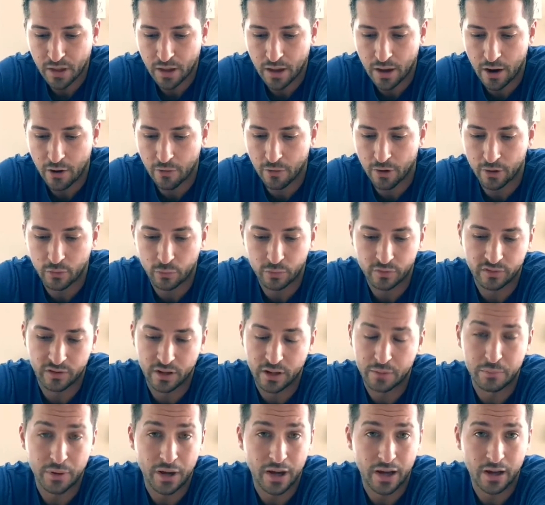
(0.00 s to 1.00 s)
Eric was
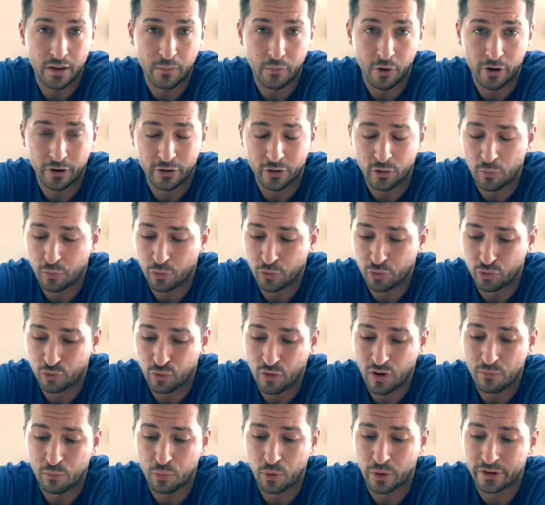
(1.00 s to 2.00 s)
led by Amari Cooper with
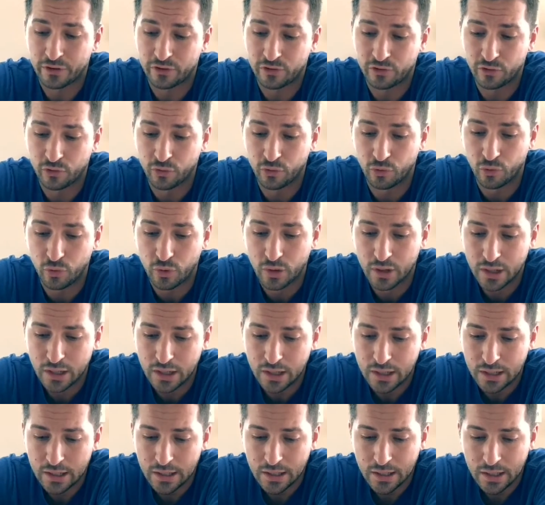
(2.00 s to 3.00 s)
12.2.
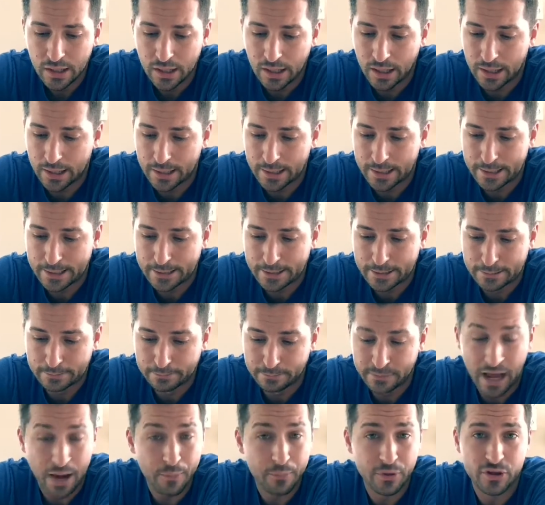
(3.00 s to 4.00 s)

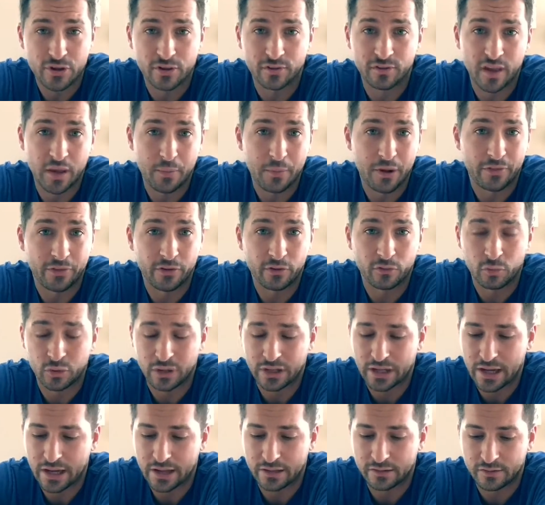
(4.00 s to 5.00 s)
Not much to say about this one,
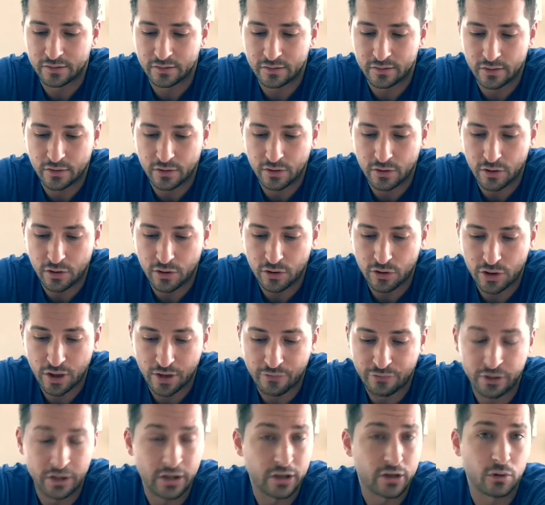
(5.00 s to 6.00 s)
guys.
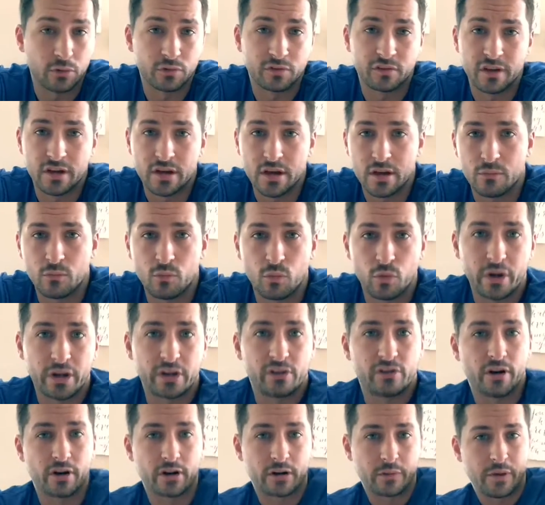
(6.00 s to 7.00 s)
Jeff and Nico's team, we
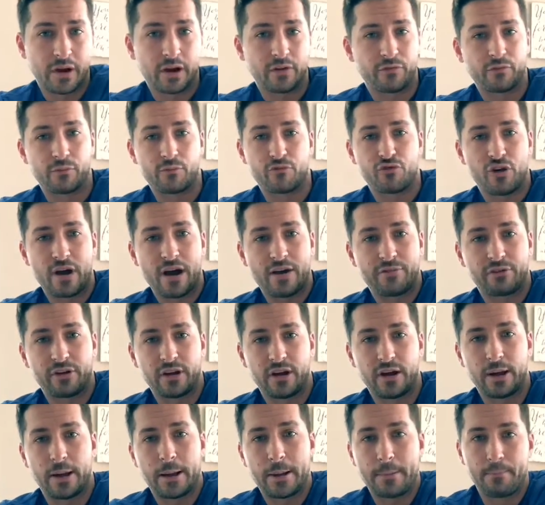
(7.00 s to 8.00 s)
talked about it from draft
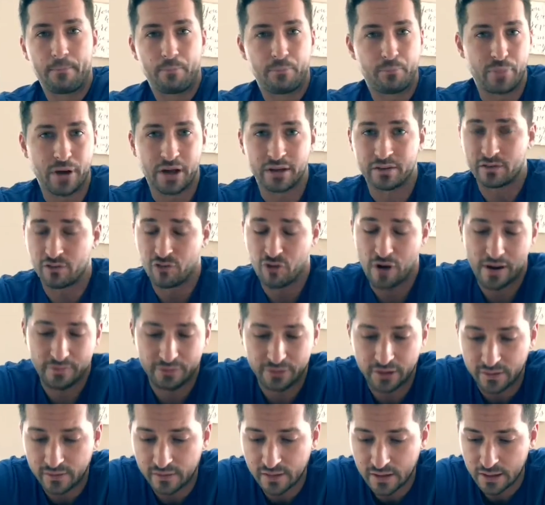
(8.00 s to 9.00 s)
day. Best
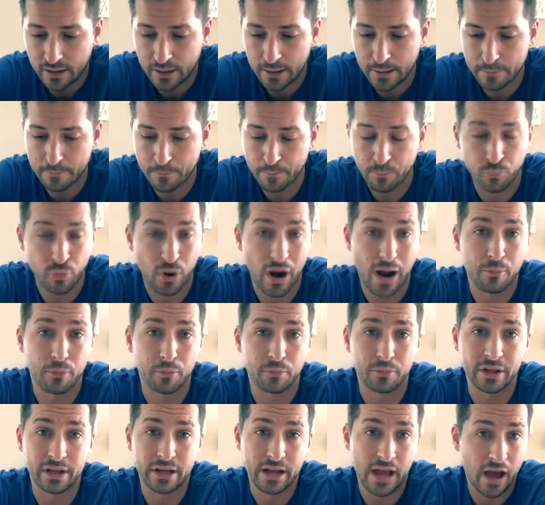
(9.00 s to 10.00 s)
drafted team,
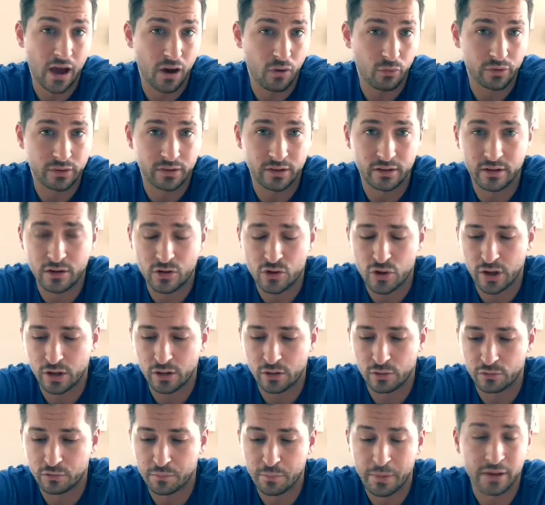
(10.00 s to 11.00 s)
probably now with the DJ
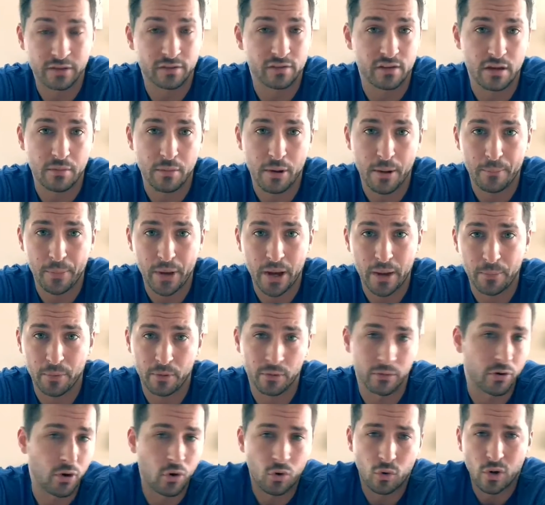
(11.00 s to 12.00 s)
news, best team on paper,
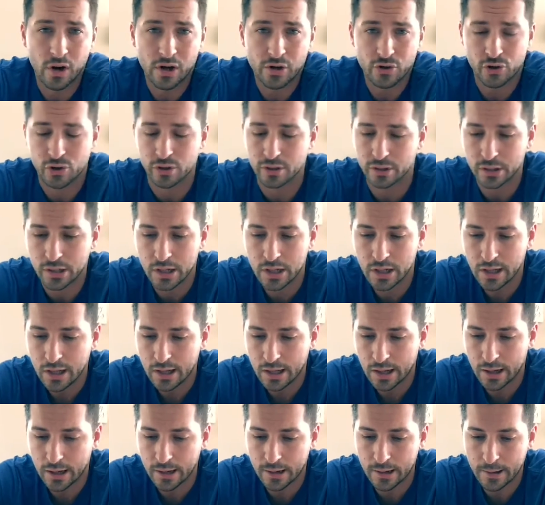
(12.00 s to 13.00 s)
no question.
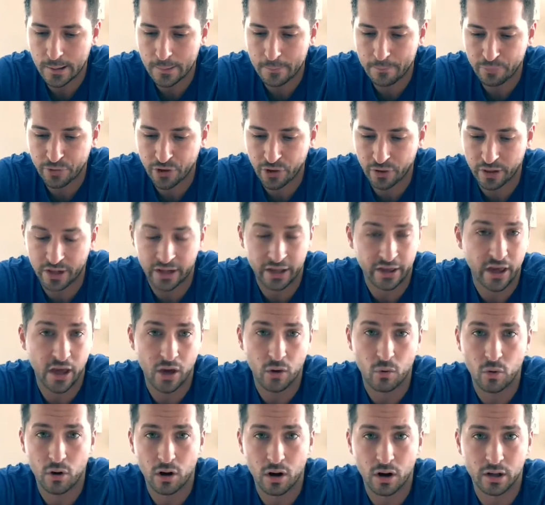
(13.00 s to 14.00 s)
They're going to
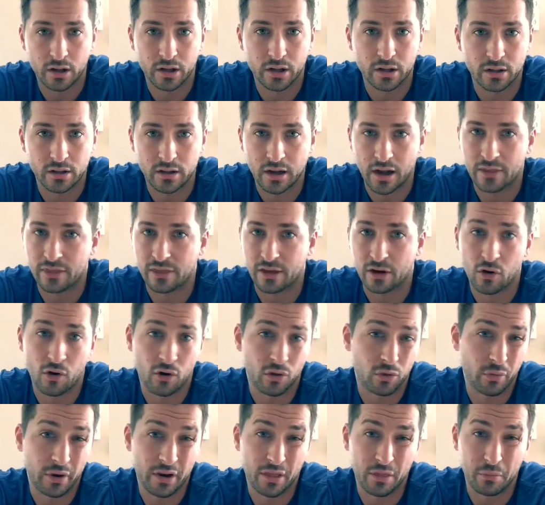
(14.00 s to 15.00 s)
cakewalk, I think, all
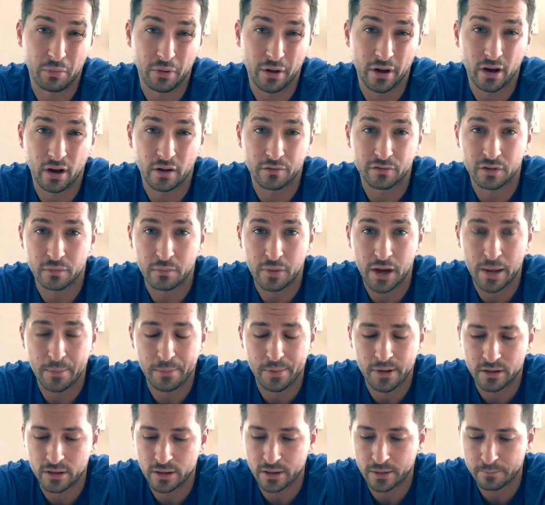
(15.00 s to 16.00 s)
the way to the playoffs, in my
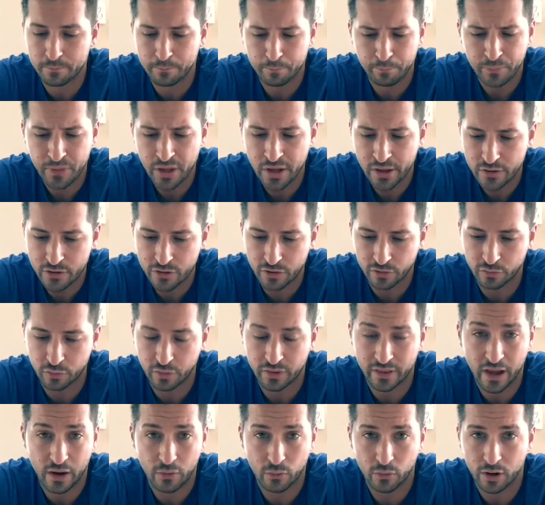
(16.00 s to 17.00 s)
opinion, just
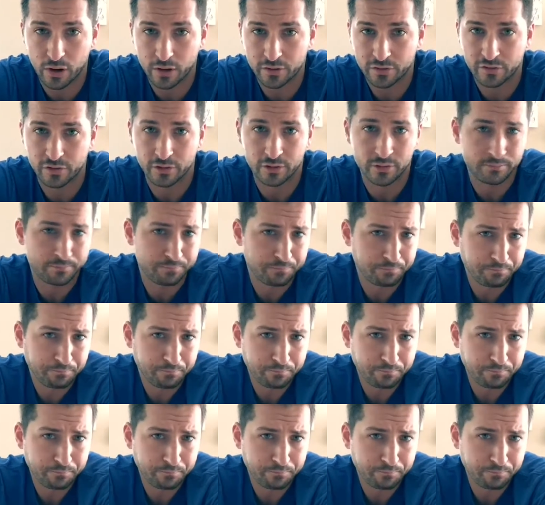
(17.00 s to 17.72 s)
with that roster.